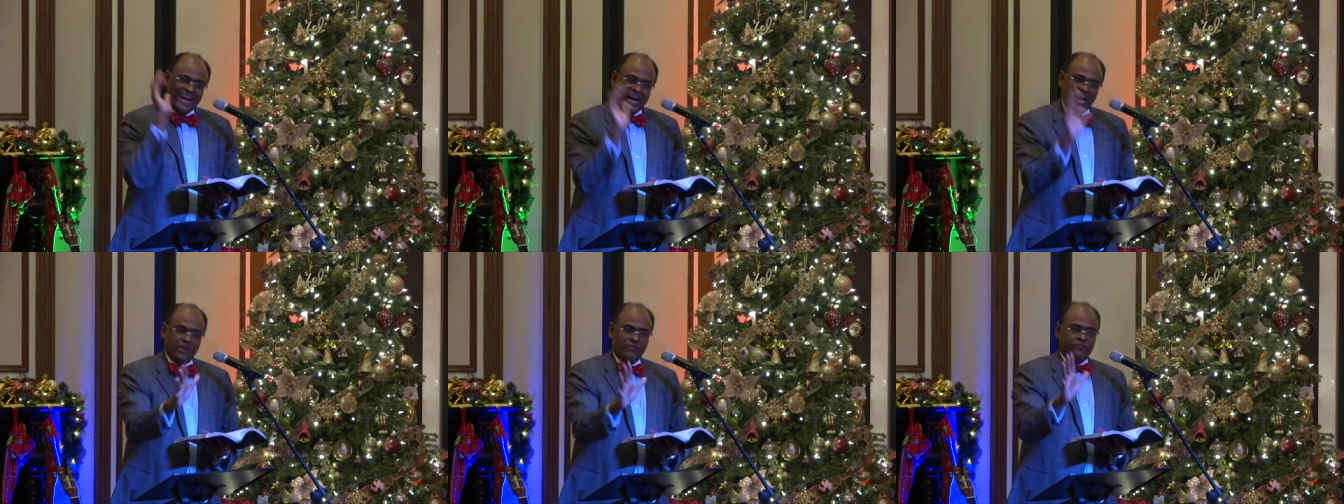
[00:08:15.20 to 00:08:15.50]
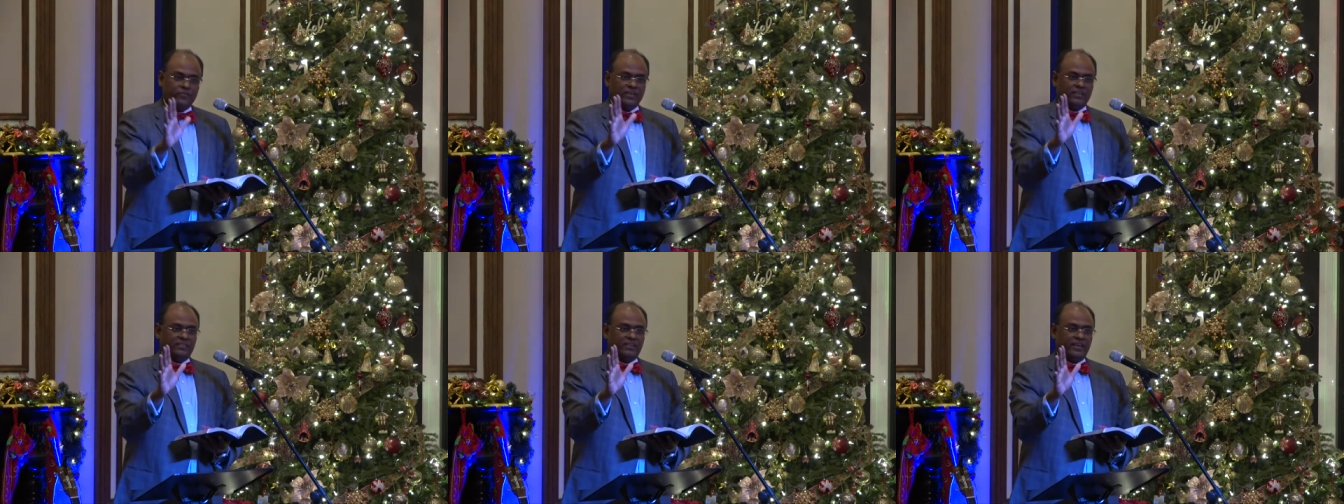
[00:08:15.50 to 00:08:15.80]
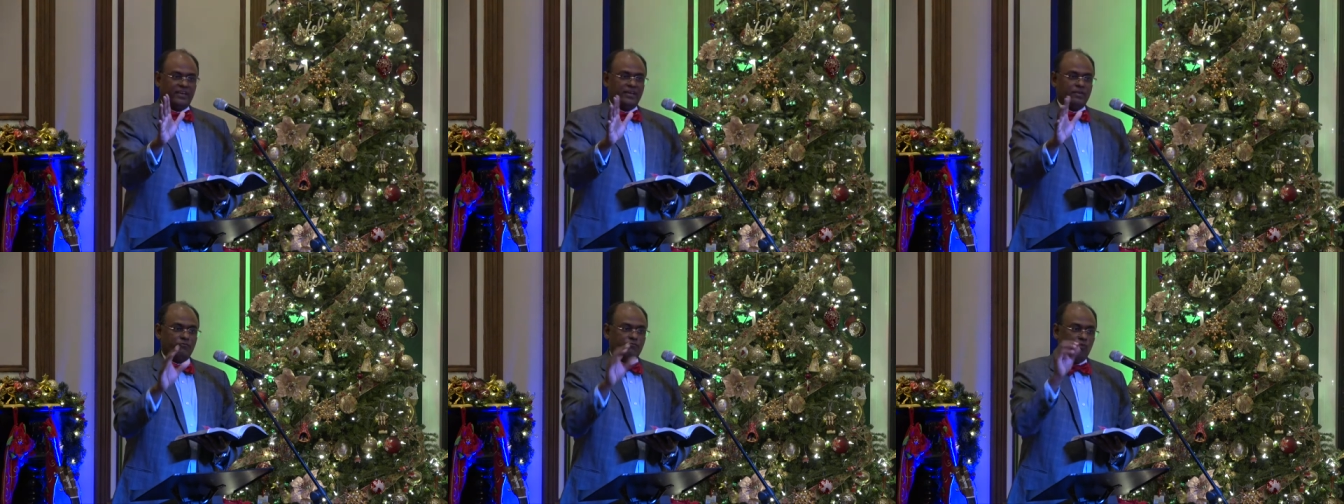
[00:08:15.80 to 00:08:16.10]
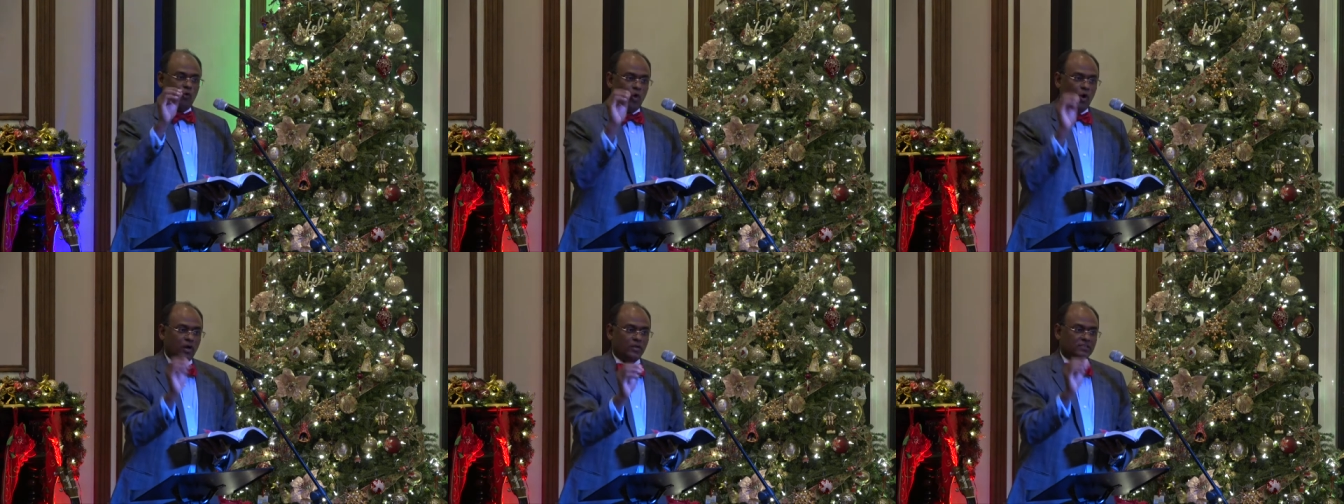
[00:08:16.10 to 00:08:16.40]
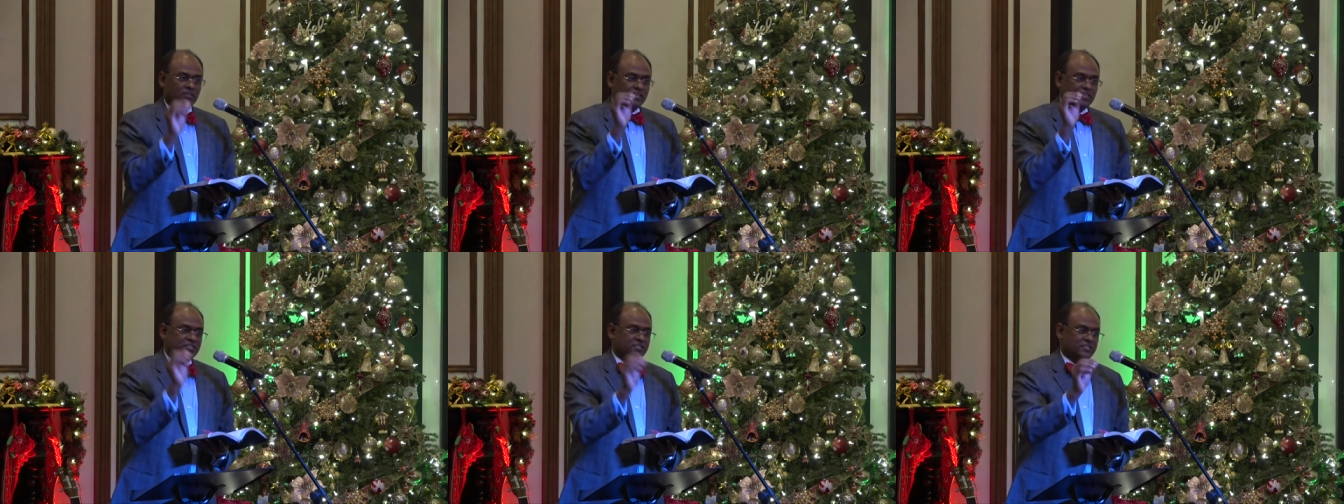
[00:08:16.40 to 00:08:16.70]
everything for
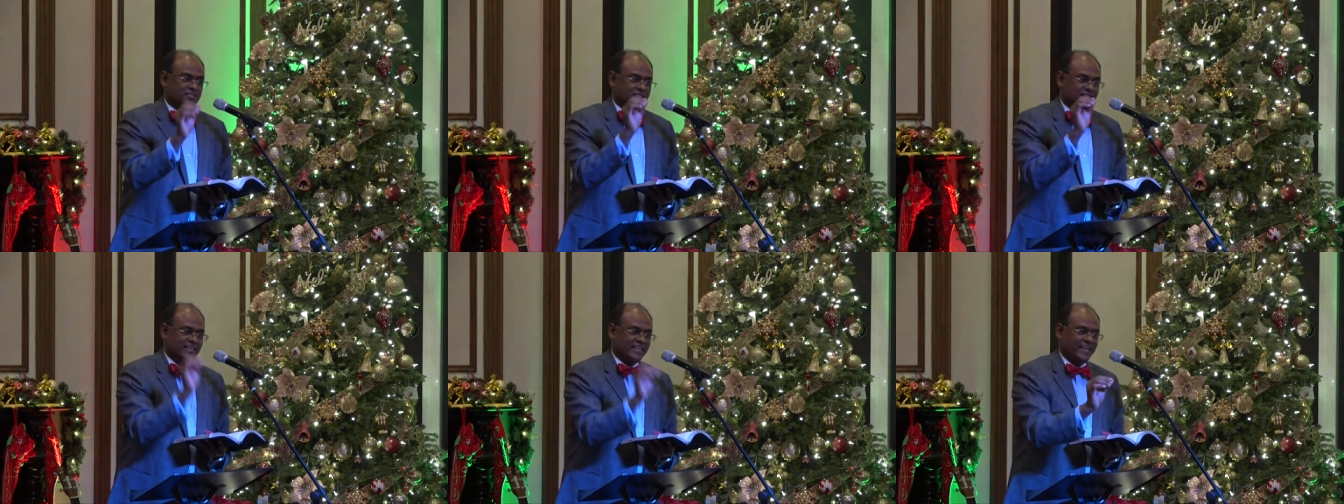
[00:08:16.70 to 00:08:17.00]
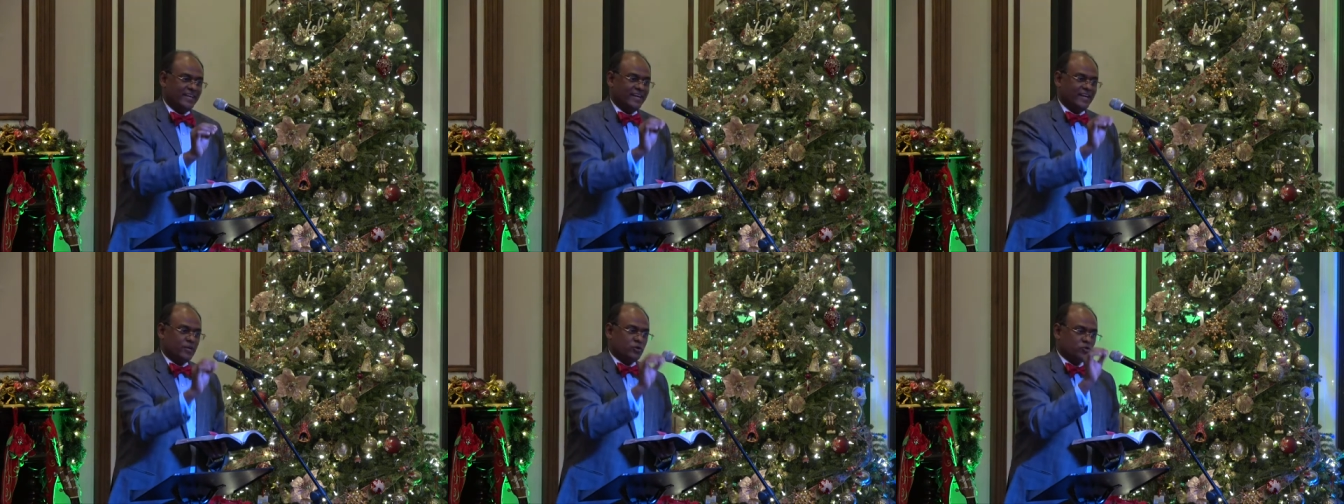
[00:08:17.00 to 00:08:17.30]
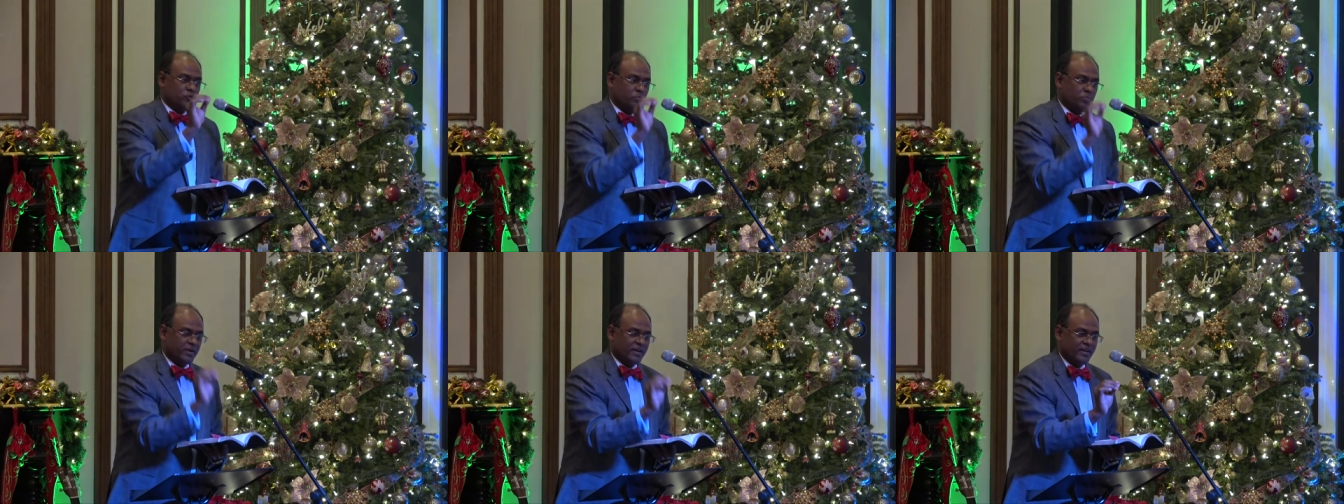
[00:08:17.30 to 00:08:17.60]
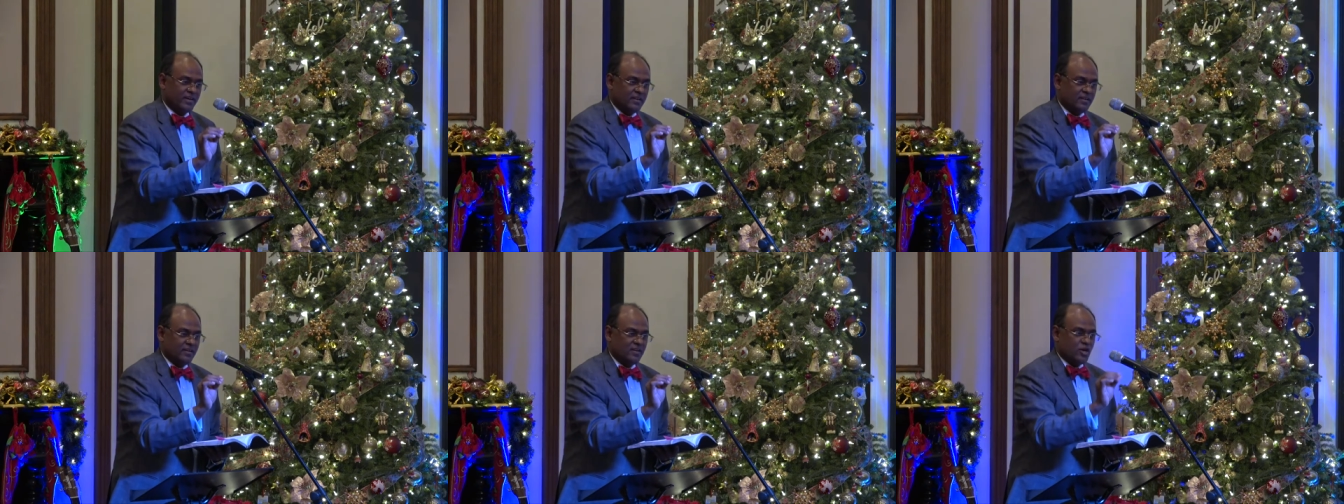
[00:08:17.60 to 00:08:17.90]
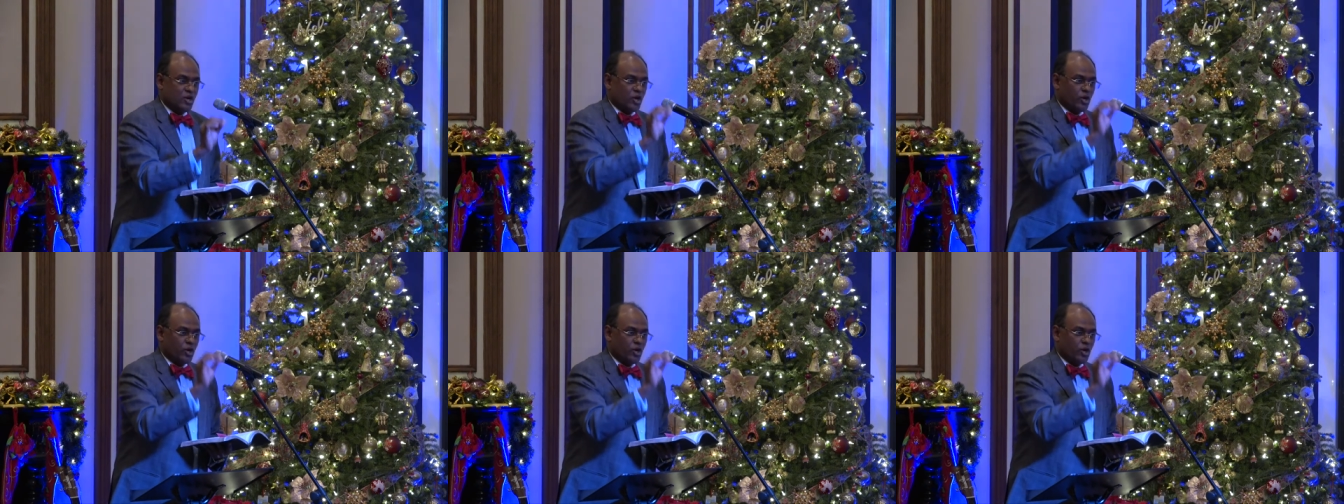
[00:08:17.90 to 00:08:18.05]
this seed to bring